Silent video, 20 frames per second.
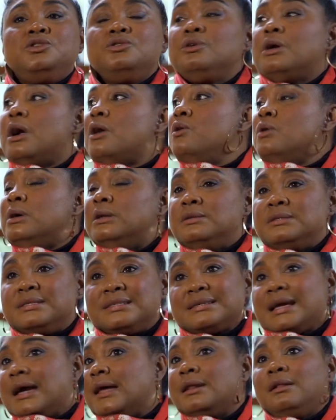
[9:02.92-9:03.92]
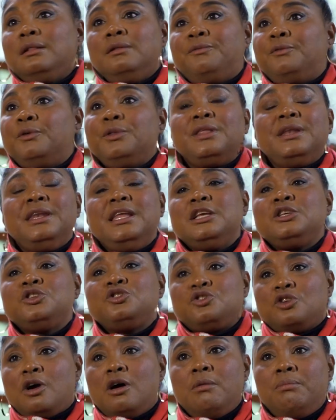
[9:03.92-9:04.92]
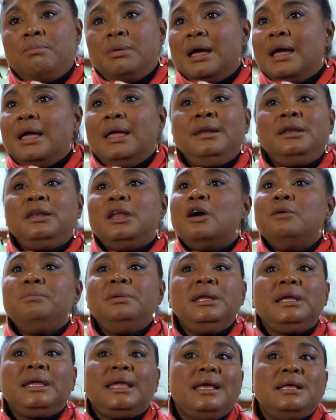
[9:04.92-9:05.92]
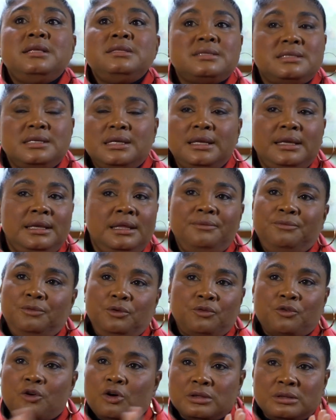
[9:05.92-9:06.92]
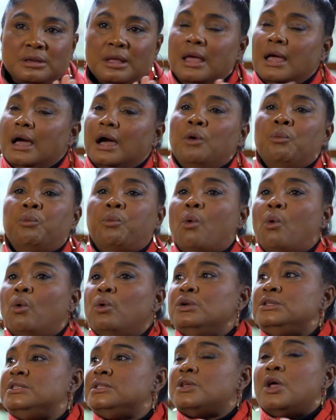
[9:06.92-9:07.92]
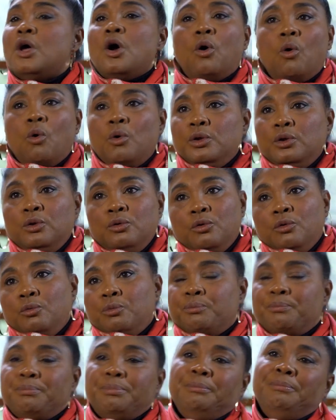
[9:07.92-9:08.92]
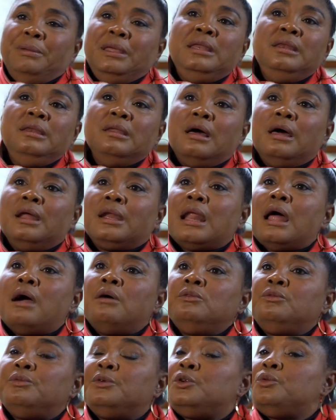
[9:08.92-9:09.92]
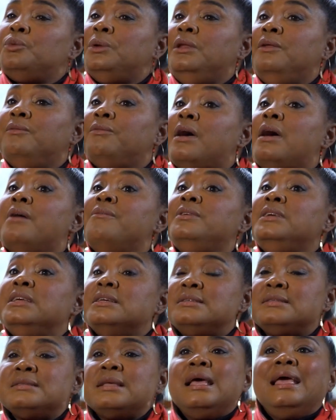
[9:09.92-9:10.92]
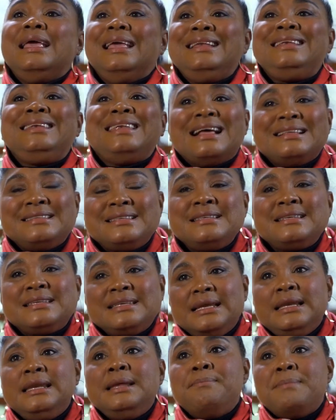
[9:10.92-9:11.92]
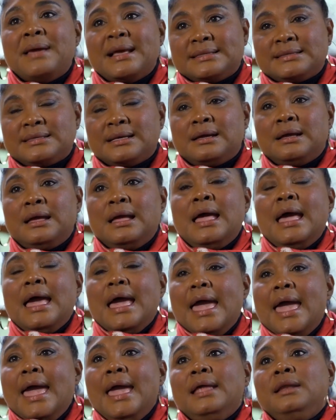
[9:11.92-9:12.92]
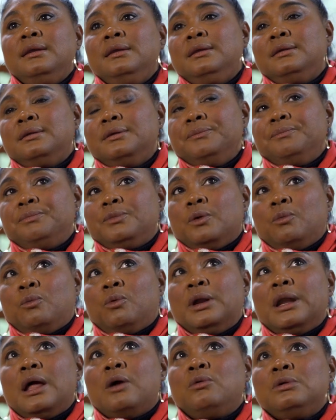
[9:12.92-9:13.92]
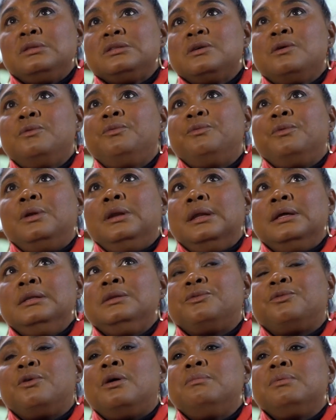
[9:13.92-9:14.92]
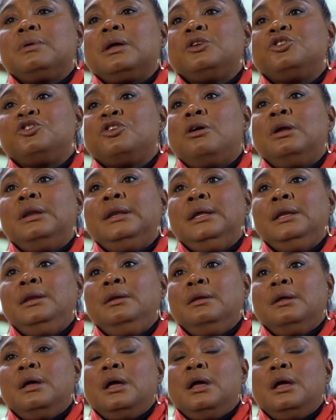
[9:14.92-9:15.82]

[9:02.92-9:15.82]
to go and scurry for the next job. And nobody cares really if you got awards or you've been around for 25 years. It doesn't really matter. And what I also learned from Charlene,